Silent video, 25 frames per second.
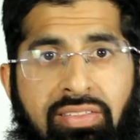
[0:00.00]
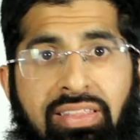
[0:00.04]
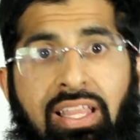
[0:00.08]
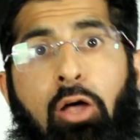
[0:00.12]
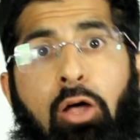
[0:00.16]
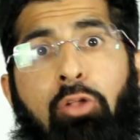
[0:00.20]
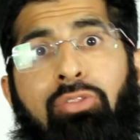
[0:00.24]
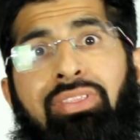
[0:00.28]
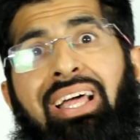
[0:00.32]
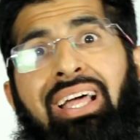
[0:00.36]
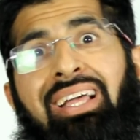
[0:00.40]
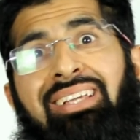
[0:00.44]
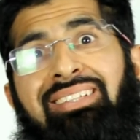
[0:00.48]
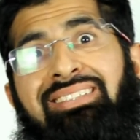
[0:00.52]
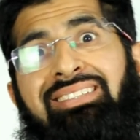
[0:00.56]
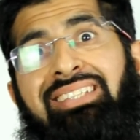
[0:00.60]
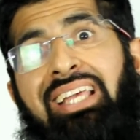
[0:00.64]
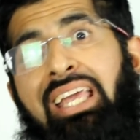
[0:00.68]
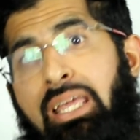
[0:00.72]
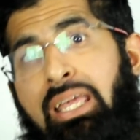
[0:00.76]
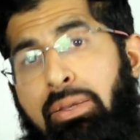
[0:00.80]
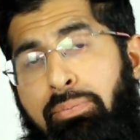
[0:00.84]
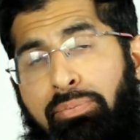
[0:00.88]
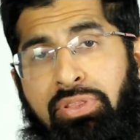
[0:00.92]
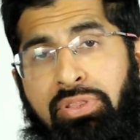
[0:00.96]
Now that
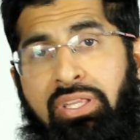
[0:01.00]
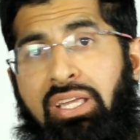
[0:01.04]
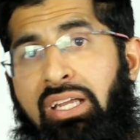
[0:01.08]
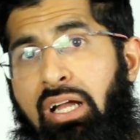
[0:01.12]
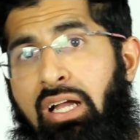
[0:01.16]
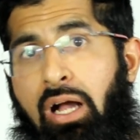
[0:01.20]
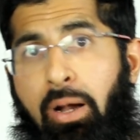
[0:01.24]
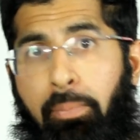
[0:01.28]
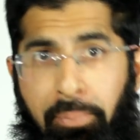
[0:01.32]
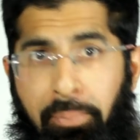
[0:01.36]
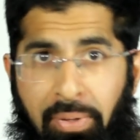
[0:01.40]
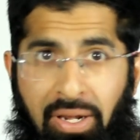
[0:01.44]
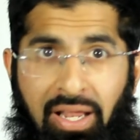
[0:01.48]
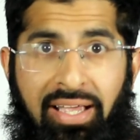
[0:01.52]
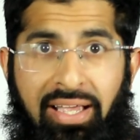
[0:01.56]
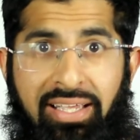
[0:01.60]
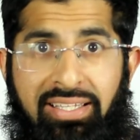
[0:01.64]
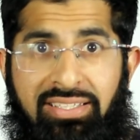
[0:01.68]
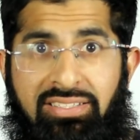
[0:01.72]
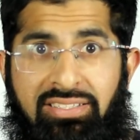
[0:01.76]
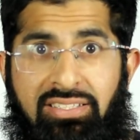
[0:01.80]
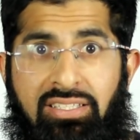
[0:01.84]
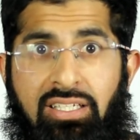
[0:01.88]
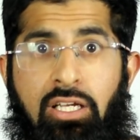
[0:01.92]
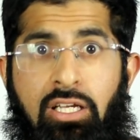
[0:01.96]
same thing
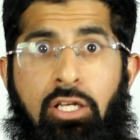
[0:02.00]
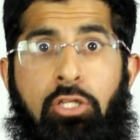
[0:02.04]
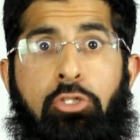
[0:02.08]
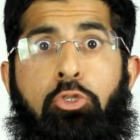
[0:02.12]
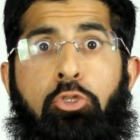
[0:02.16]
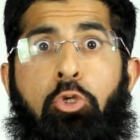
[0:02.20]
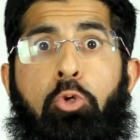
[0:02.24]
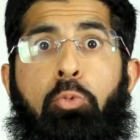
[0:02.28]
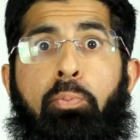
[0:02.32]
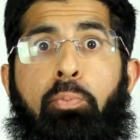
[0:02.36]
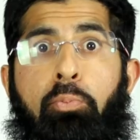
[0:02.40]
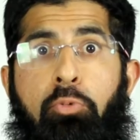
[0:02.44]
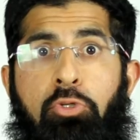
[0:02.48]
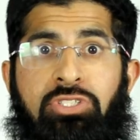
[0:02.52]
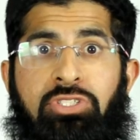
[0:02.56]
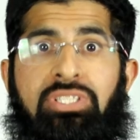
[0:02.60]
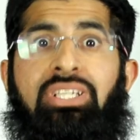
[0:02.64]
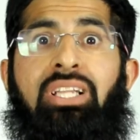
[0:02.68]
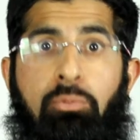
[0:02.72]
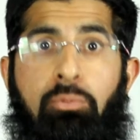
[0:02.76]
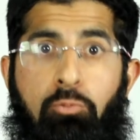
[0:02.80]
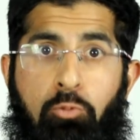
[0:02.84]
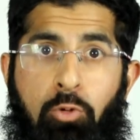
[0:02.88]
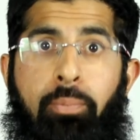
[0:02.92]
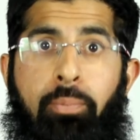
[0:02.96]
applies to
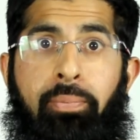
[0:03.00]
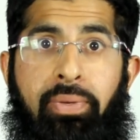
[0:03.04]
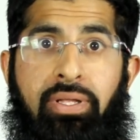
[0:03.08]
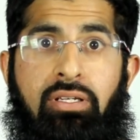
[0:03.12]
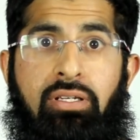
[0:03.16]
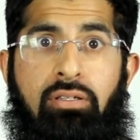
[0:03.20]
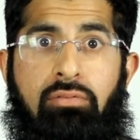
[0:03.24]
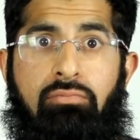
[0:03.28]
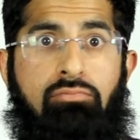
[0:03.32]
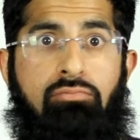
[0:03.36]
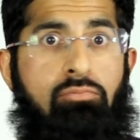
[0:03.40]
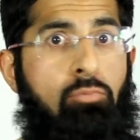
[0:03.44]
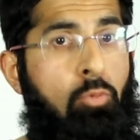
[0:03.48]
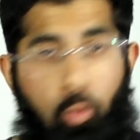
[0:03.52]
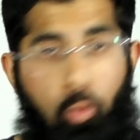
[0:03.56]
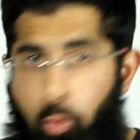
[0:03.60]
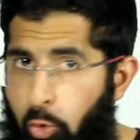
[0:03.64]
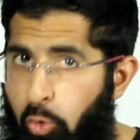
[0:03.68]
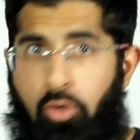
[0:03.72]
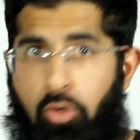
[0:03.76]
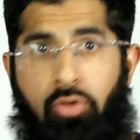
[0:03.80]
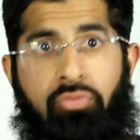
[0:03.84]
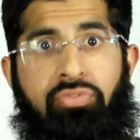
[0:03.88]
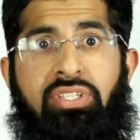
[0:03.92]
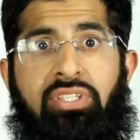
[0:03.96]
Muslim women
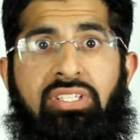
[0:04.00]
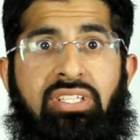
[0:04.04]
all of the